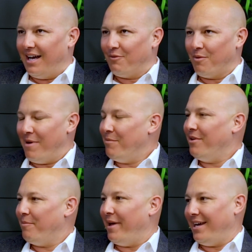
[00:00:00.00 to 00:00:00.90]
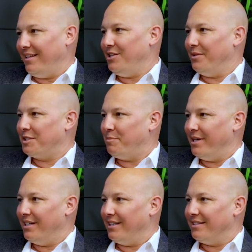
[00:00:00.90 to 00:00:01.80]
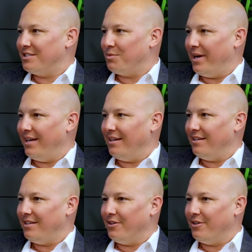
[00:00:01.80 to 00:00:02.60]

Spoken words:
remember the pain that you experienced when